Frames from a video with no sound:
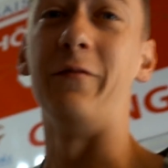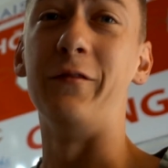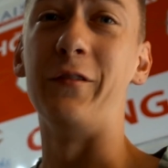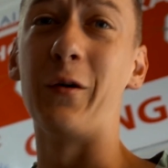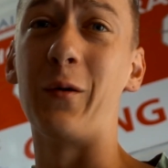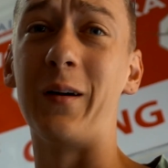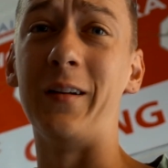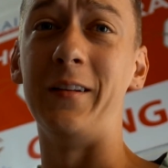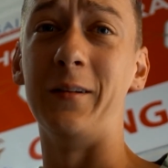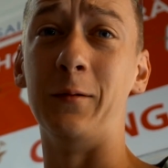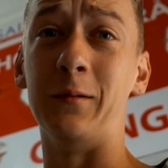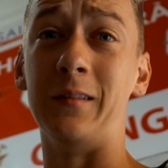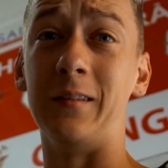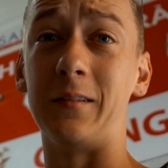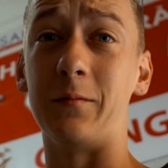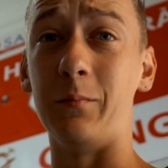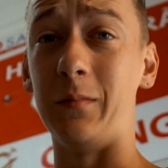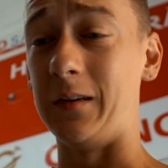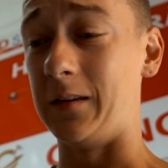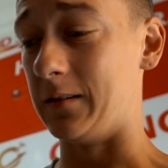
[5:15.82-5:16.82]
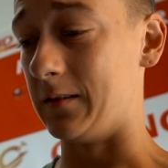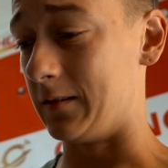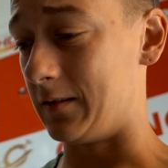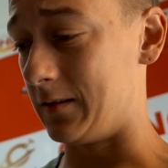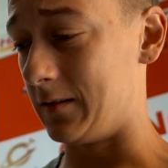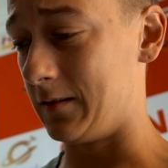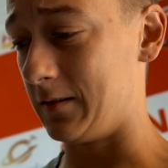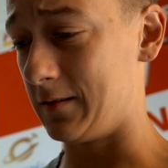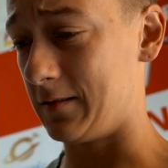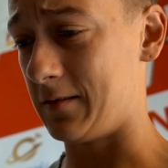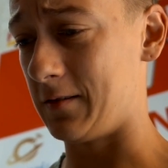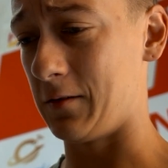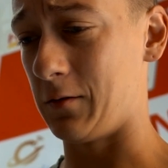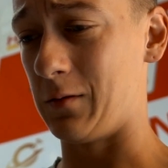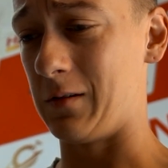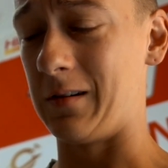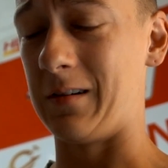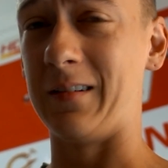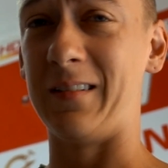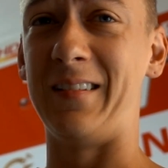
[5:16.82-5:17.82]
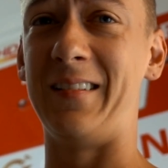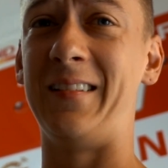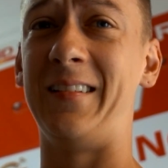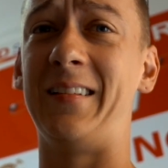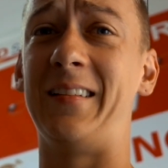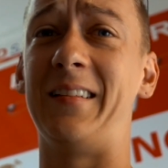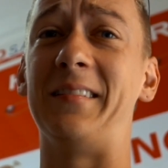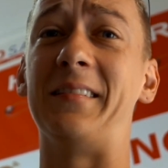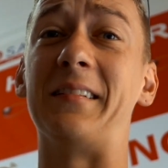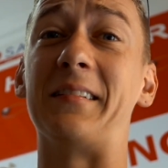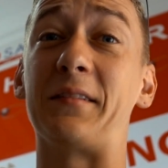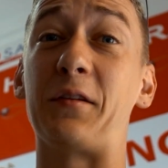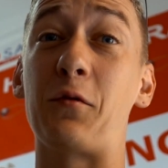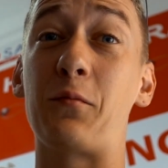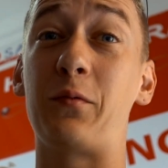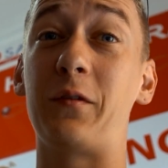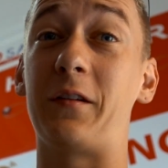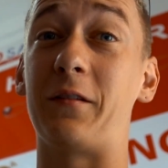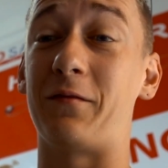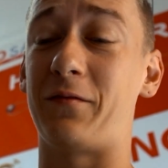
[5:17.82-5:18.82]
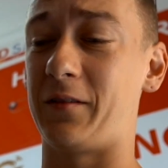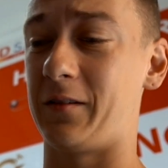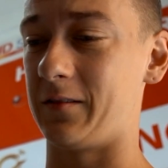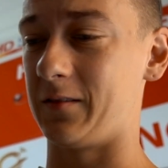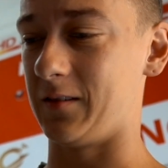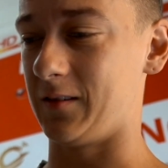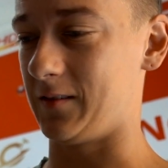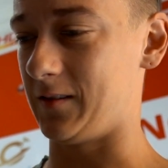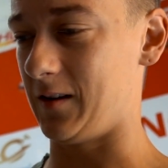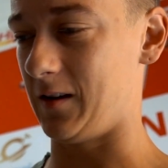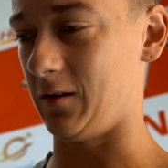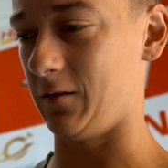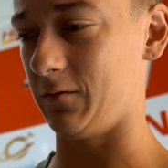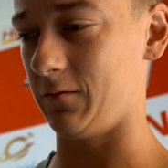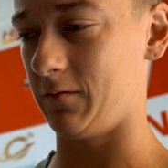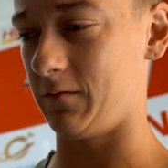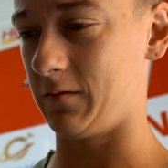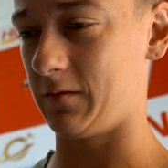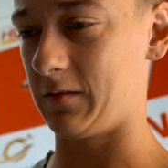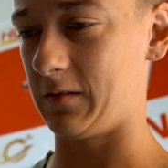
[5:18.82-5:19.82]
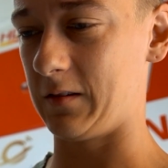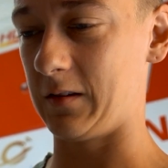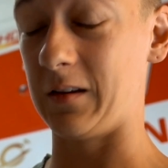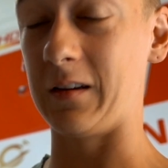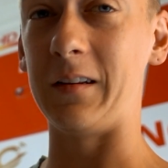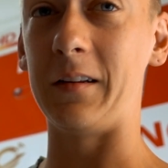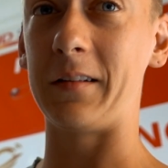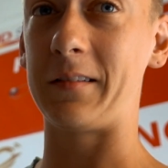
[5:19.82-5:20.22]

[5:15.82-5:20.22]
have no idea what this means, so uh, let's hope we can figure this out. He